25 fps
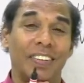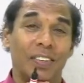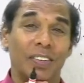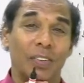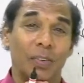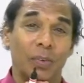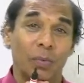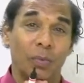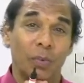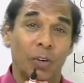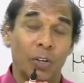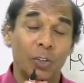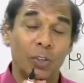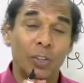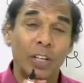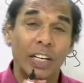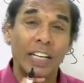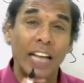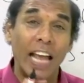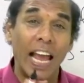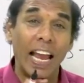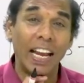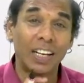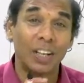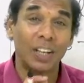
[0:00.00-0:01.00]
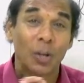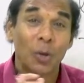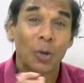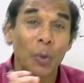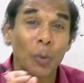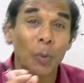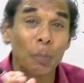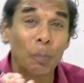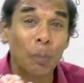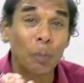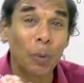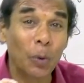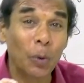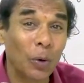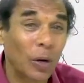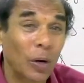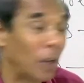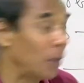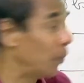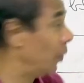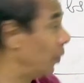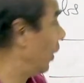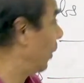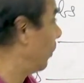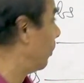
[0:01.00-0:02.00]
What do they take? Plural
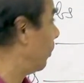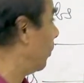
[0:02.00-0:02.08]
verb.